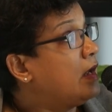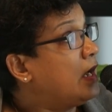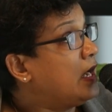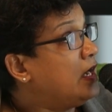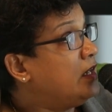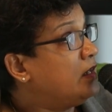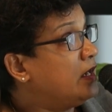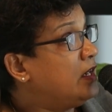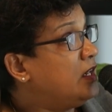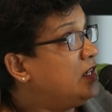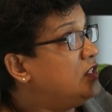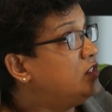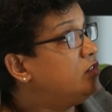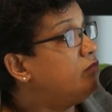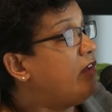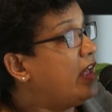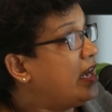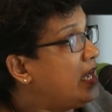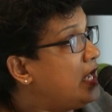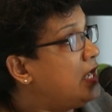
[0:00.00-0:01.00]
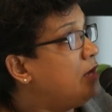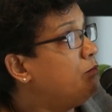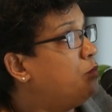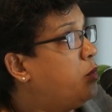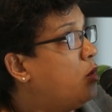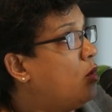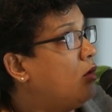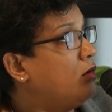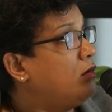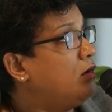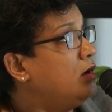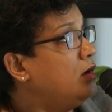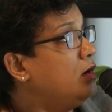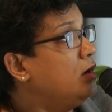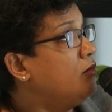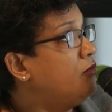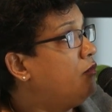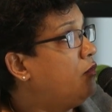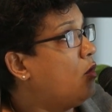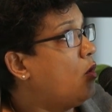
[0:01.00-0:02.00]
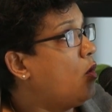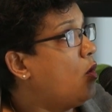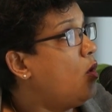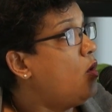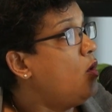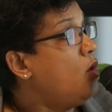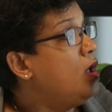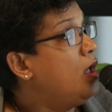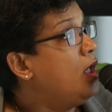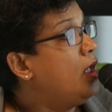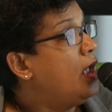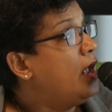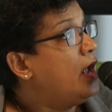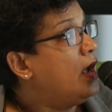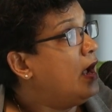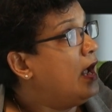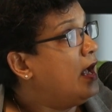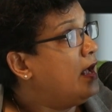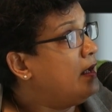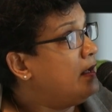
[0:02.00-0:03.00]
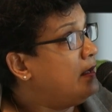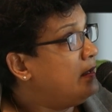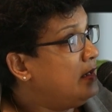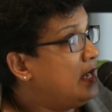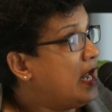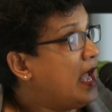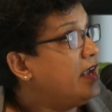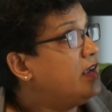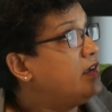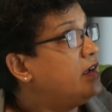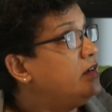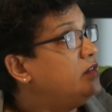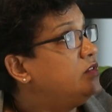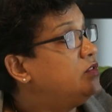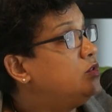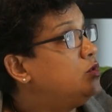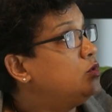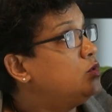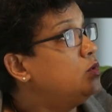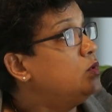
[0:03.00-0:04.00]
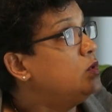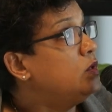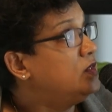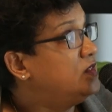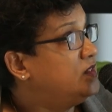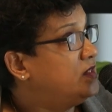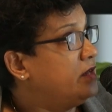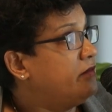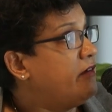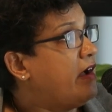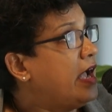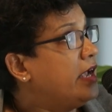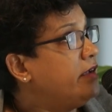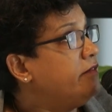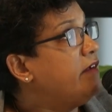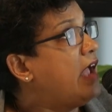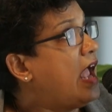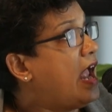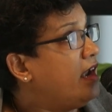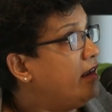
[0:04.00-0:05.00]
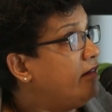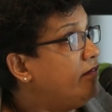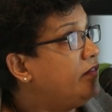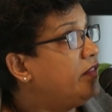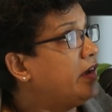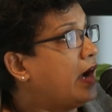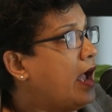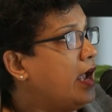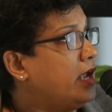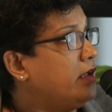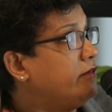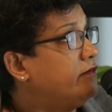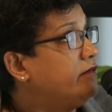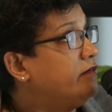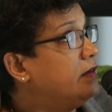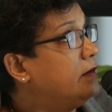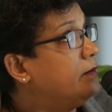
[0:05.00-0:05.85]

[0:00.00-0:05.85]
It is very important for lichens to survive and thrive.